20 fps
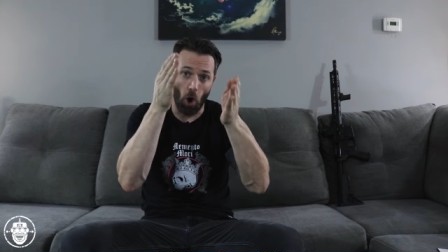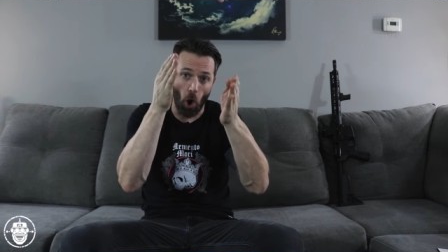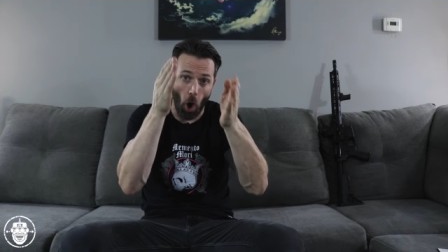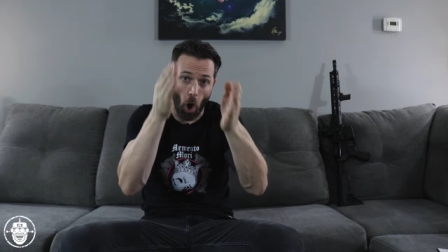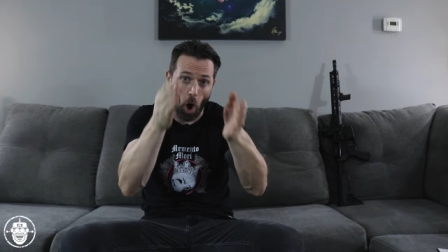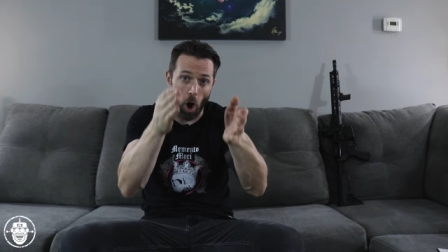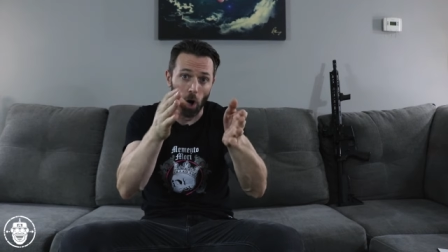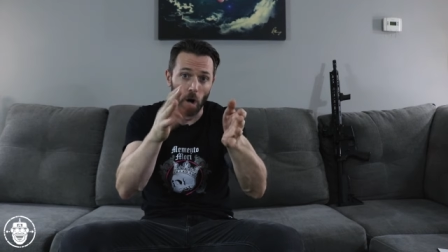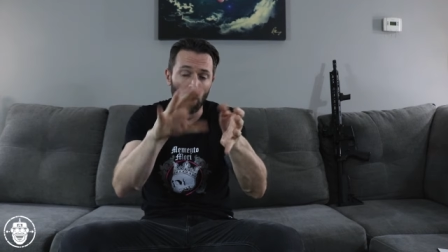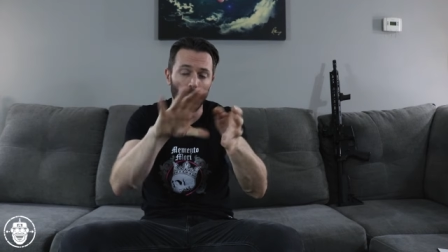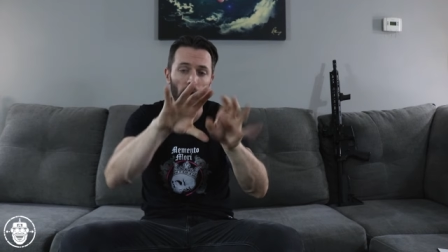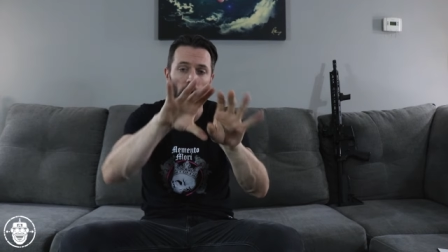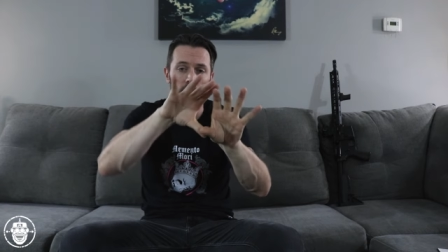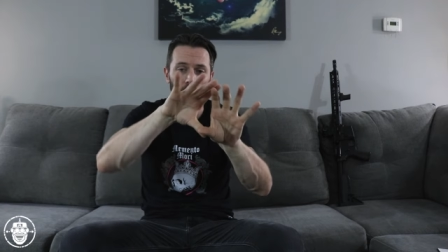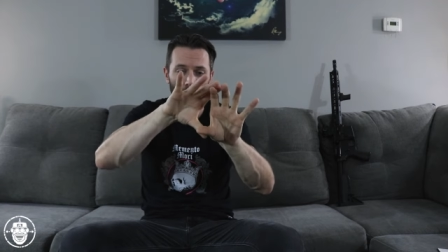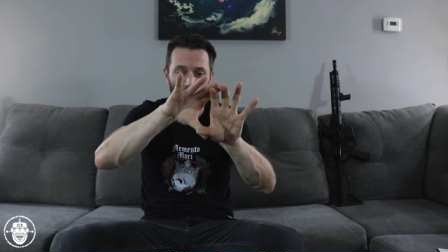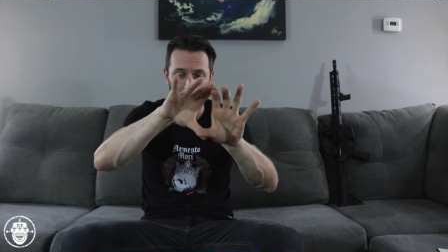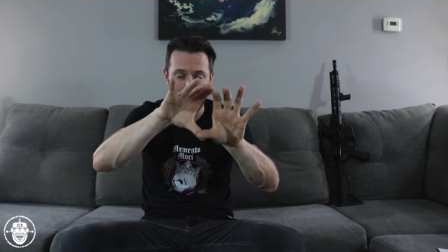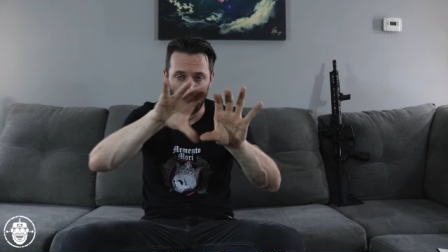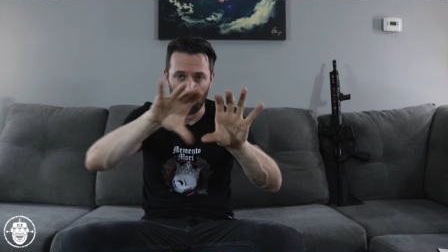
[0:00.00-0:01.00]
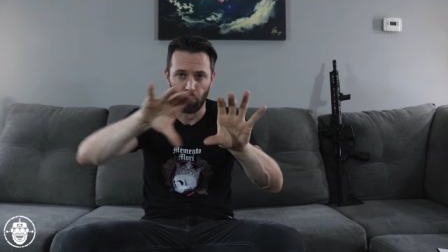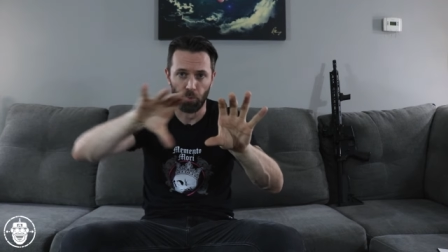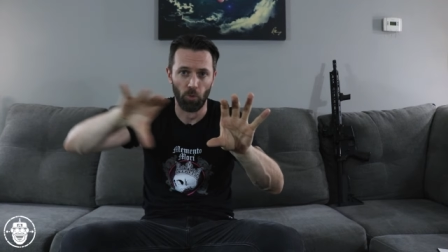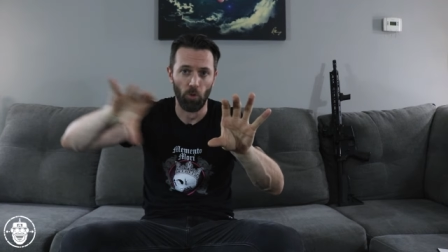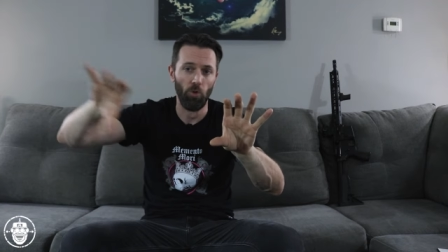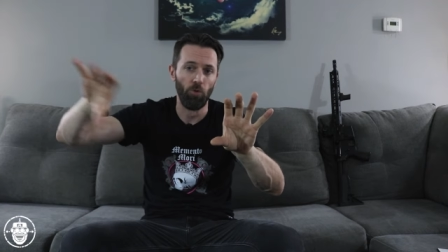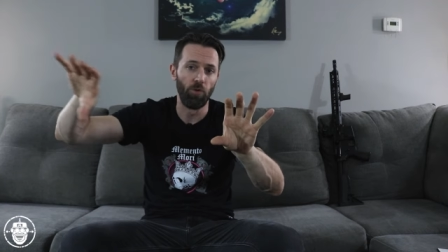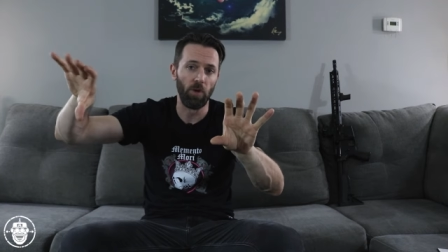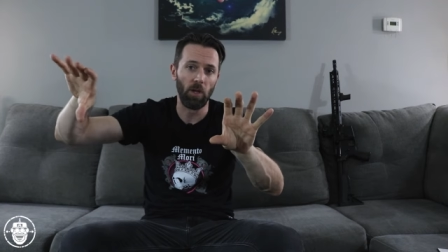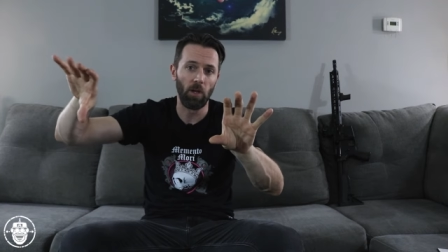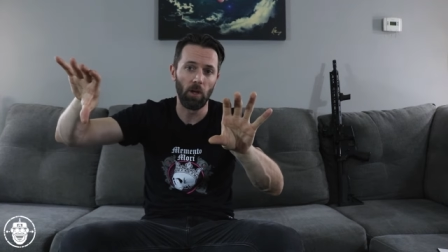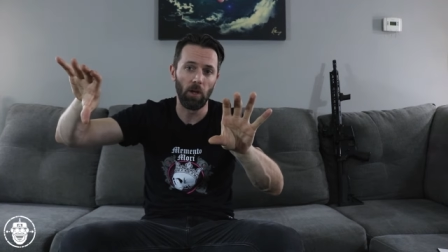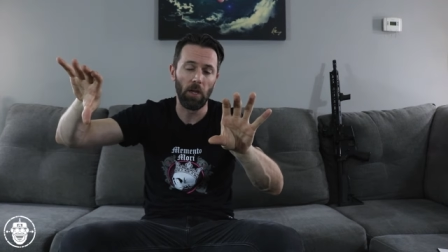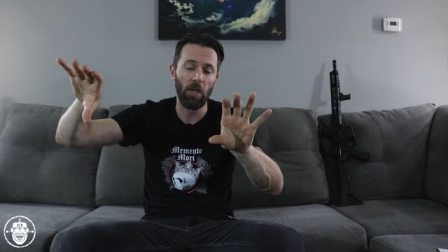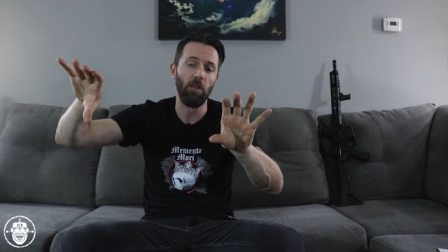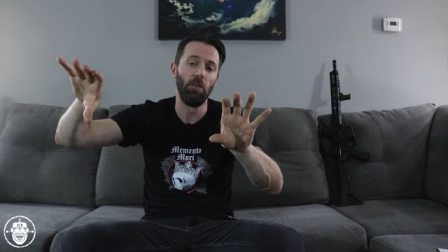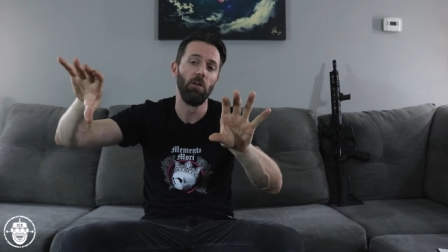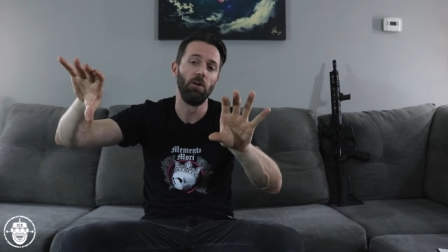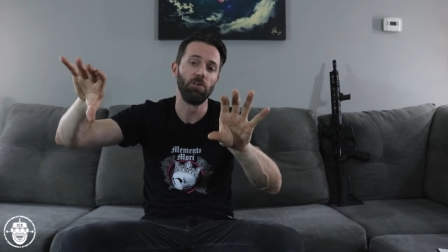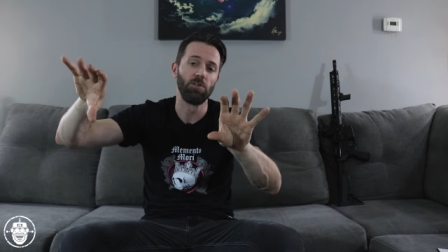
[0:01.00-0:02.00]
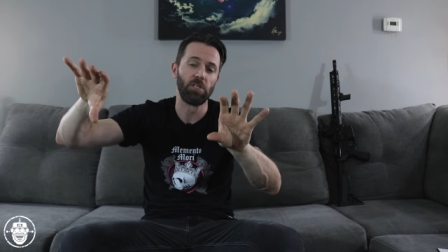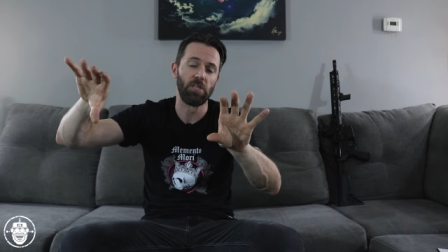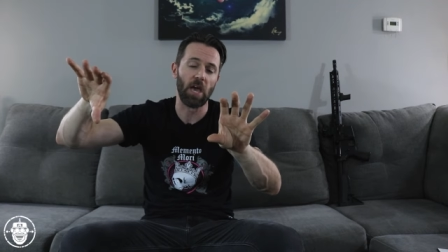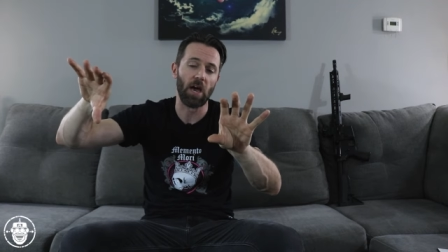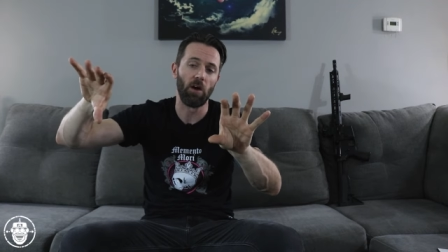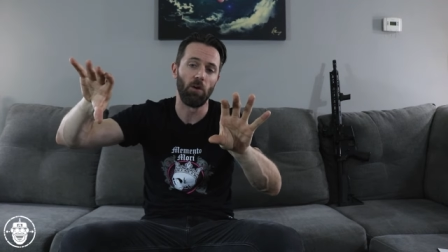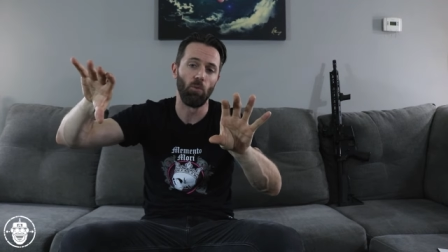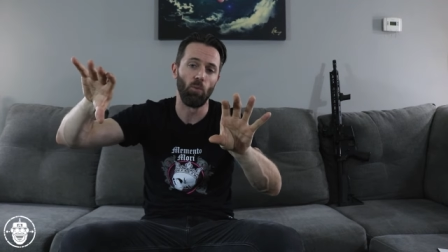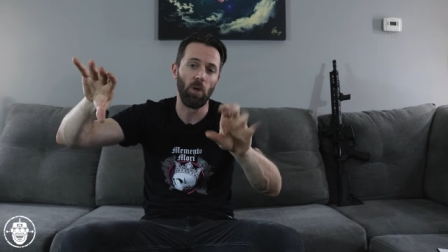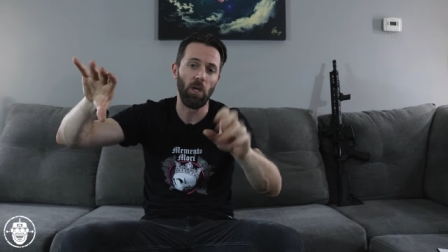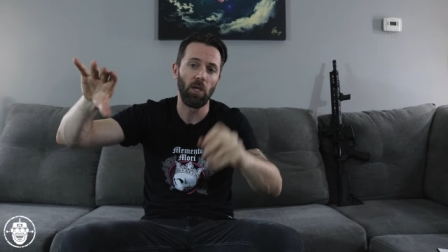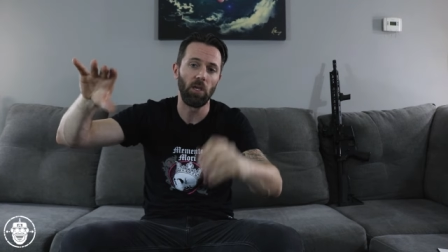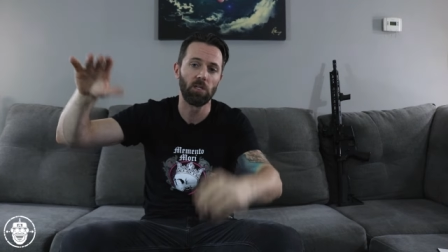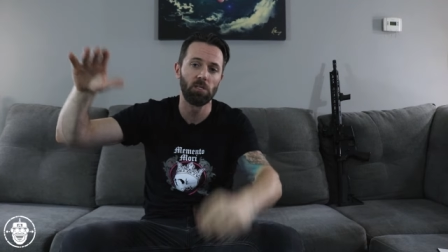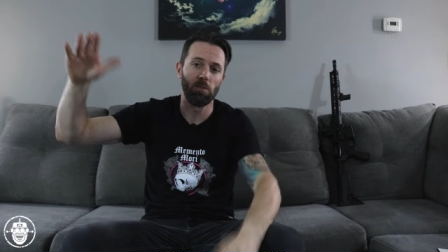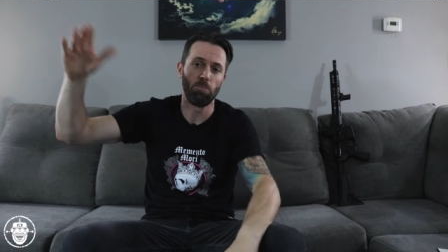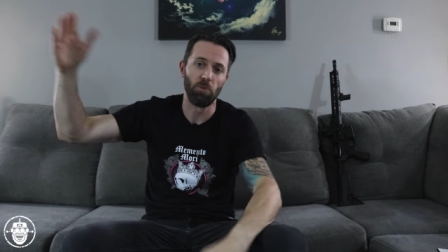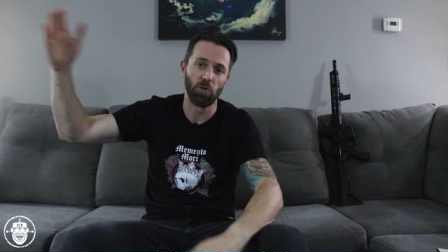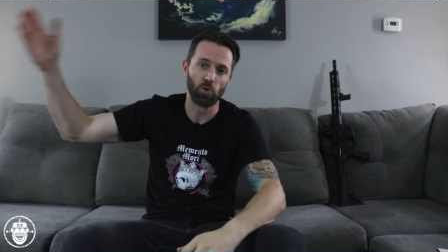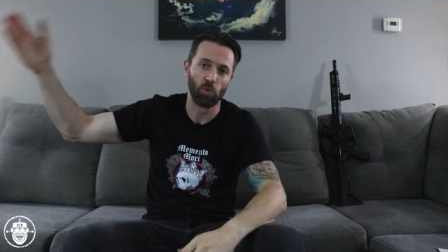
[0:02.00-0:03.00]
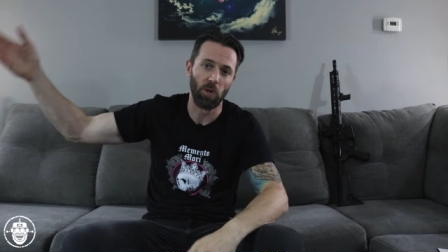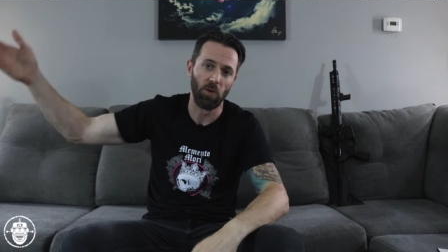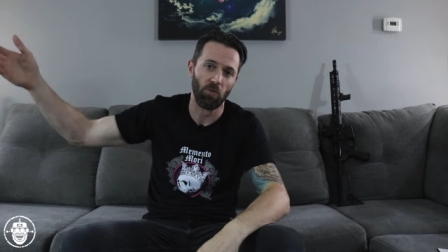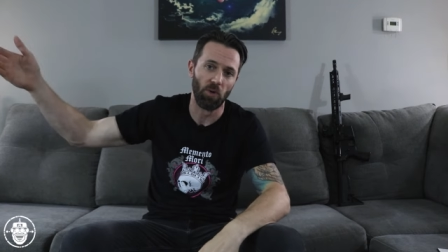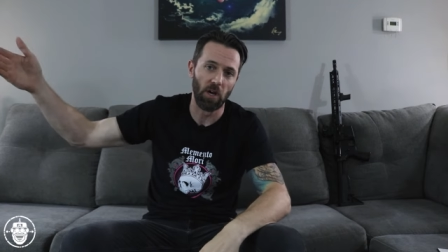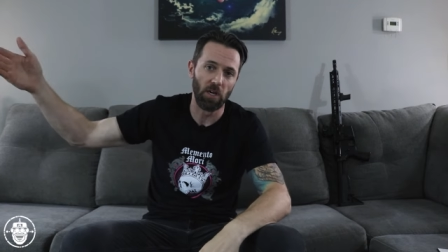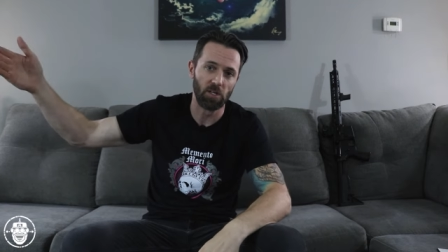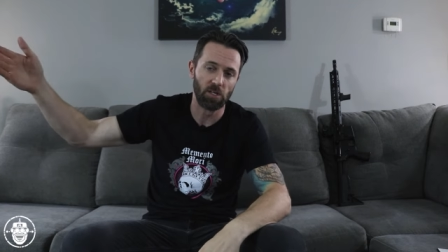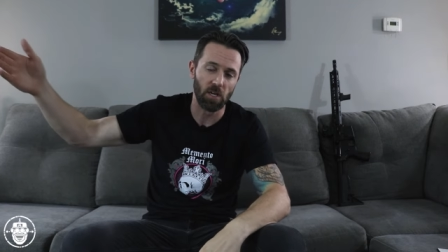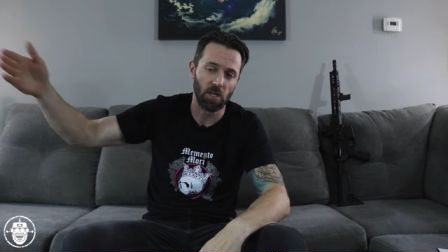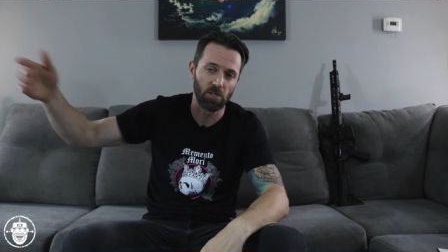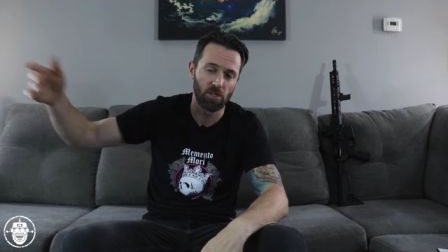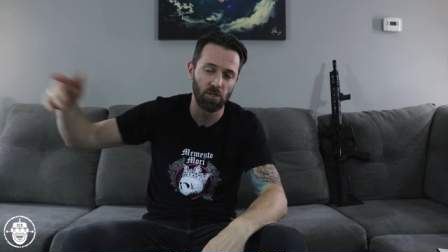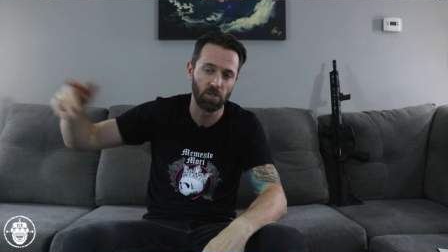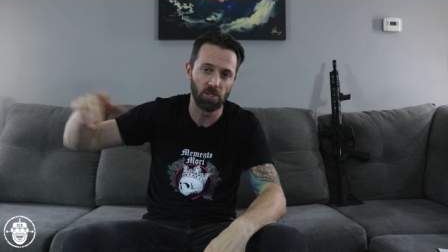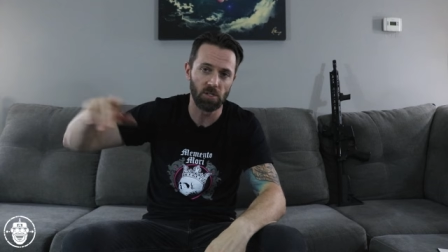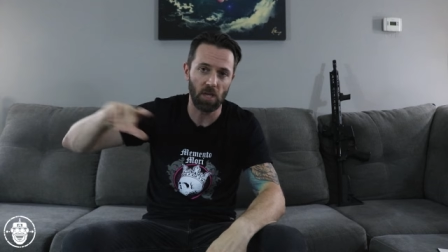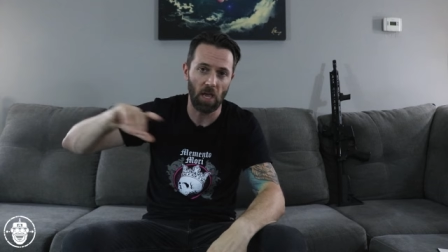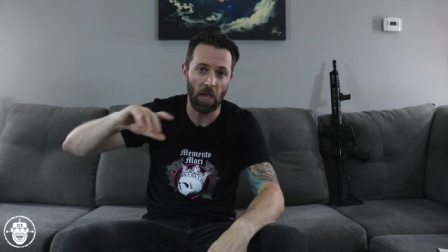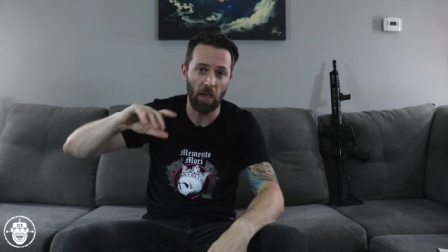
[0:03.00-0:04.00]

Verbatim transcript: are improving in those down weeks between range sessions,